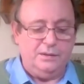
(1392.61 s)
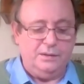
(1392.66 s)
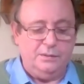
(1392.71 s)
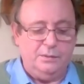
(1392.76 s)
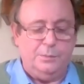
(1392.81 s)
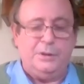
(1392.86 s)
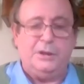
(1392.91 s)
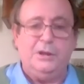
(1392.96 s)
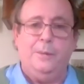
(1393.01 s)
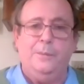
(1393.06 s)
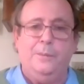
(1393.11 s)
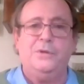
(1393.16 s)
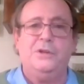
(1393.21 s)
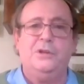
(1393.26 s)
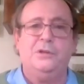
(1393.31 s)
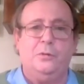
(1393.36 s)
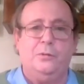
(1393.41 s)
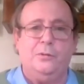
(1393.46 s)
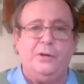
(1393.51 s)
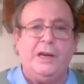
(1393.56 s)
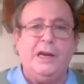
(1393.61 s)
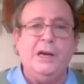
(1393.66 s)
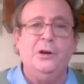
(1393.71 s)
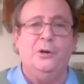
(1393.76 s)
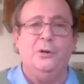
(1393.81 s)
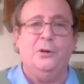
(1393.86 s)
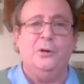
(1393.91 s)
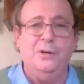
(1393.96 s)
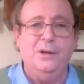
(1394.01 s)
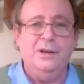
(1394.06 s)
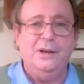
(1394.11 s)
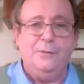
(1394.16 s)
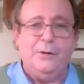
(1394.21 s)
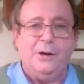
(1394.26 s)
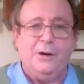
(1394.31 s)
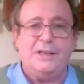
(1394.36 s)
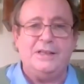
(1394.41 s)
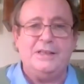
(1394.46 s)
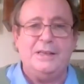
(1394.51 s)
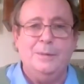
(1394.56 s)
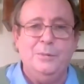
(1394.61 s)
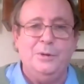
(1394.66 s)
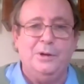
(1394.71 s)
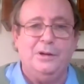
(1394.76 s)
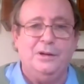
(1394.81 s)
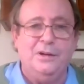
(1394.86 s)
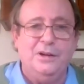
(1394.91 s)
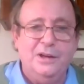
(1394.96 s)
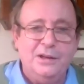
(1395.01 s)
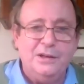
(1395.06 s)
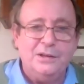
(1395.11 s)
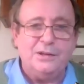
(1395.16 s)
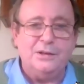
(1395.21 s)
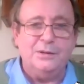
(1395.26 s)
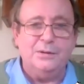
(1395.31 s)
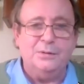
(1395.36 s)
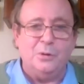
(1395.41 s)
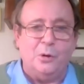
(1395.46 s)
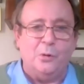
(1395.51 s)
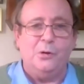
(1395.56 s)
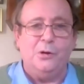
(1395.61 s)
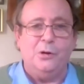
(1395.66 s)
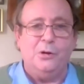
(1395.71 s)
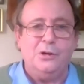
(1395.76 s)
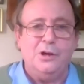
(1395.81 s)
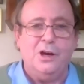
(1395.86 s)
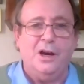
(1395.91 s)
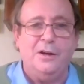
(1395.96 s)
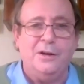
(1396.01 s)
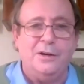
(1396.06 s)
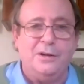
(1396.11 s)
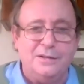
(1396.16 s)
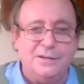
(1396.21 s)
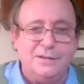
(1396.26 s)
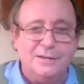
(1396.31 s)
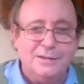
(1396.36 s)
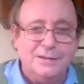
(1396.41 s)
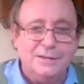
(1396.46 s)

who becomes a sort of hero, very similar to Rory O'Connor